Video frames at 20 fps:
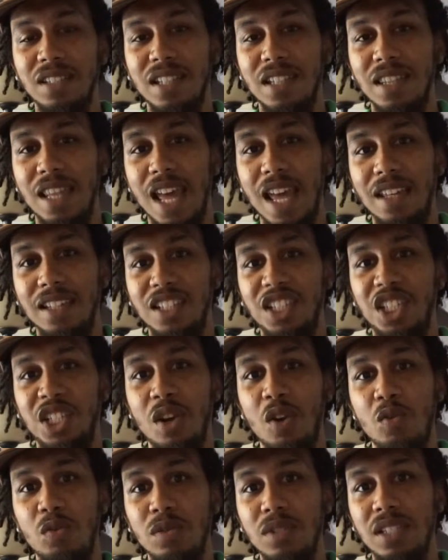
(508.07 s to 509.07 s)
that
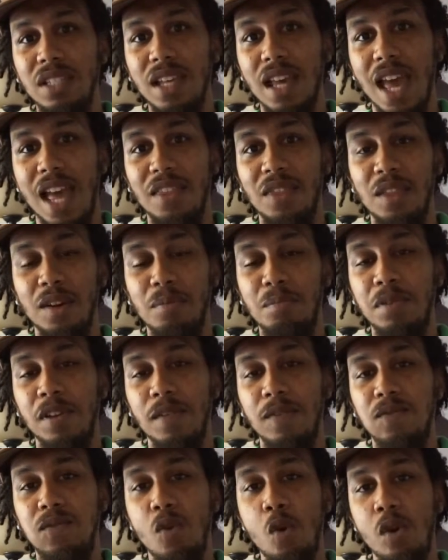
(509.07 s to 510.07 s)
chokes at their
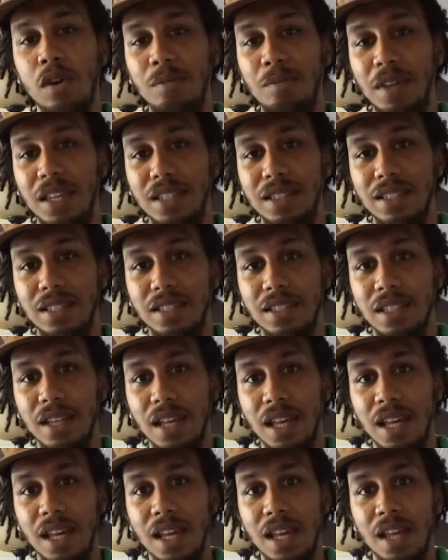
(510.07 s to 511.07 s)
performance
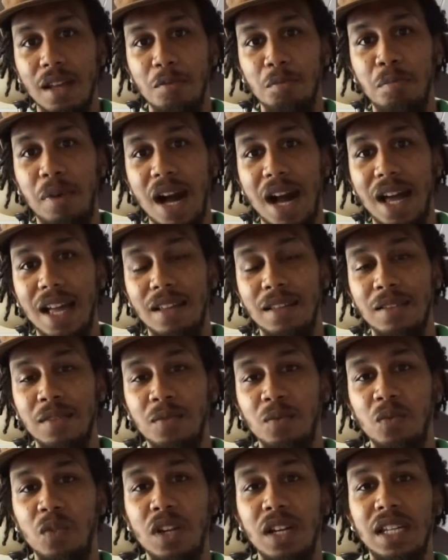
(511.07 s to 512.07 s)
by
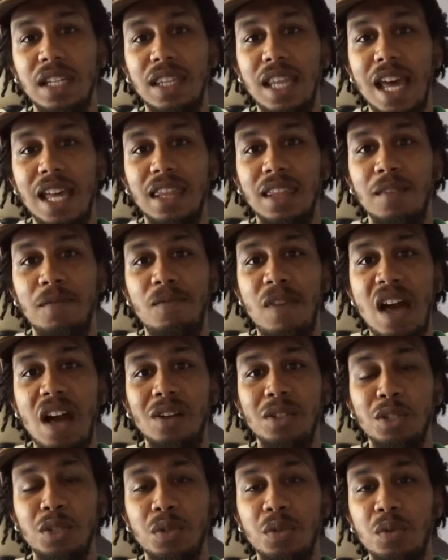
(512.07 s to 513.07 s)
looking at the
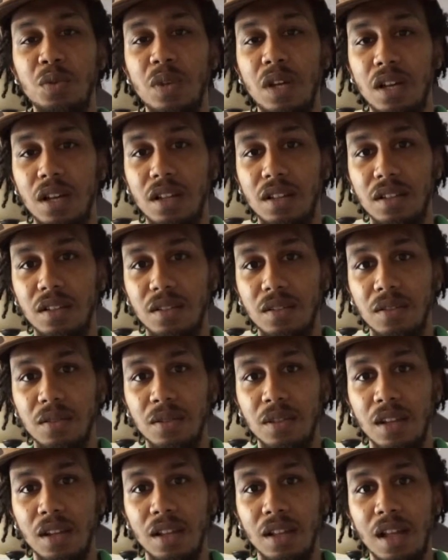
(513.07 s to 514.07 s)
value,
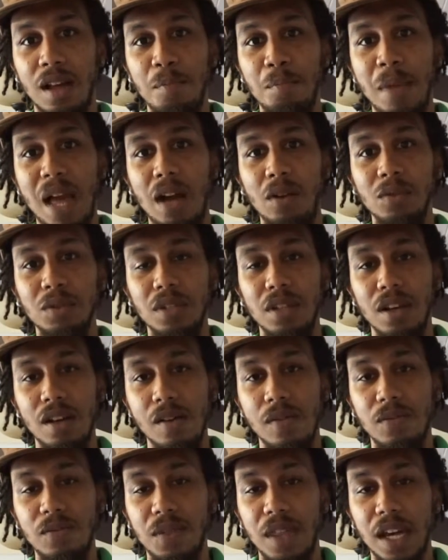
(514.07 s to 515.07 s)
the amount
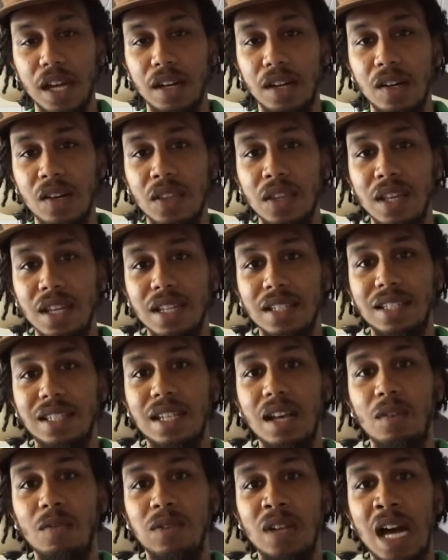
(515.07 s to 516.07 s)
of their
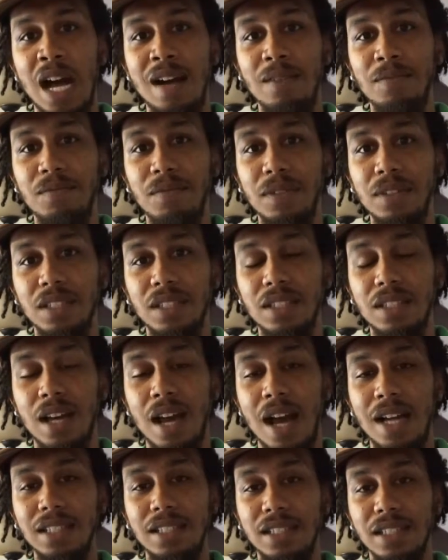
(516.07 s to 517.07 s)

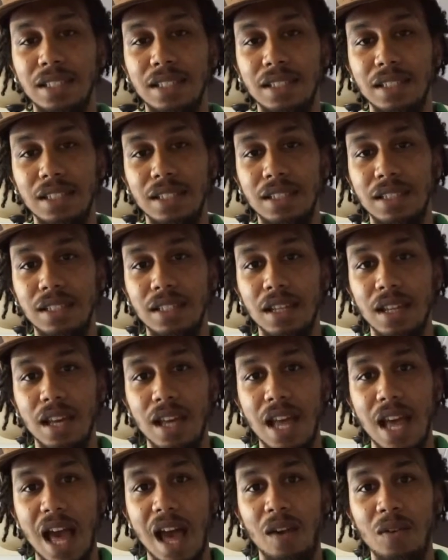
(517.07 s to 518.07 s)
self-consciousness,
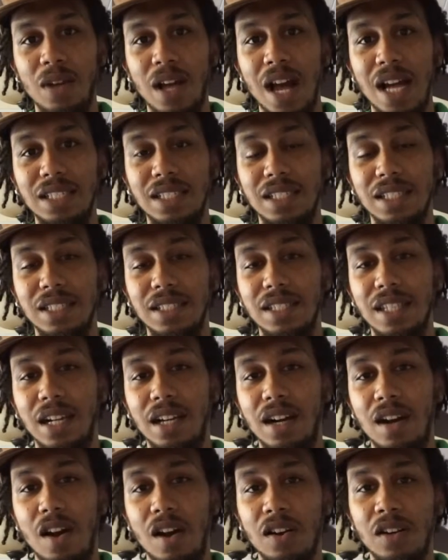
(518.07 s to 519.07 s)
how conscious they
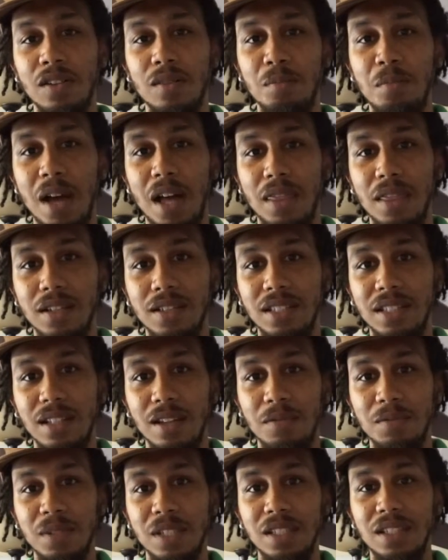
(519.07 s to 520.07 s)
are about their
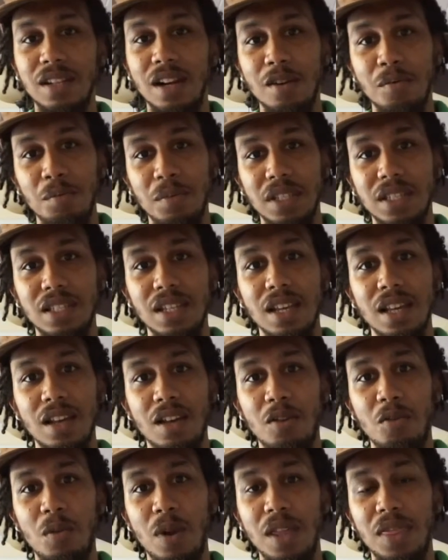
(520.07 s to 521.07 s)
self determines
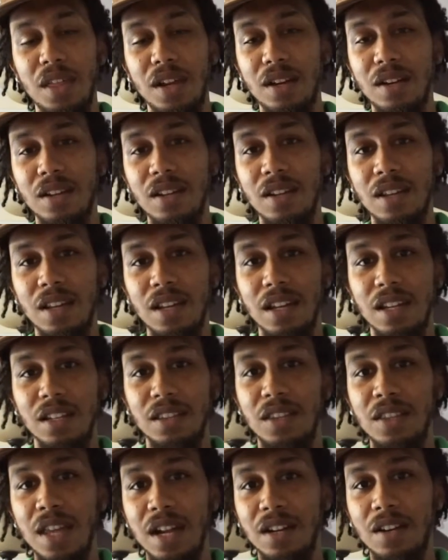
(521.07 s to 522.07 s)
whether
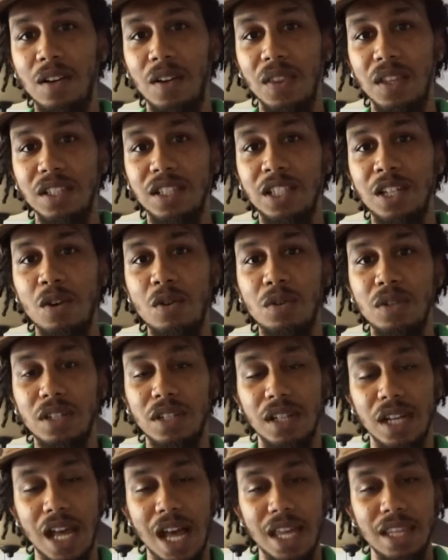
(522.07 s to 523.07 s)
they're going to choke or
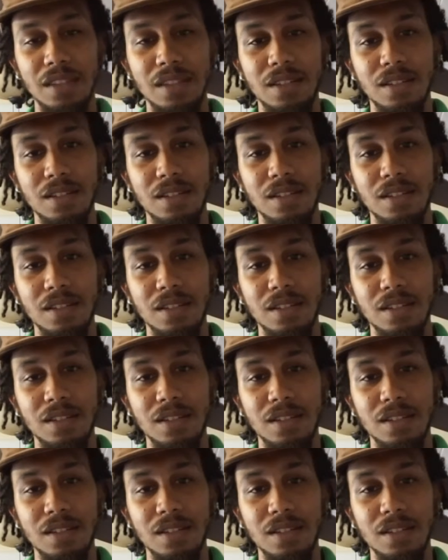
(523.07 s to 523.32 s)
not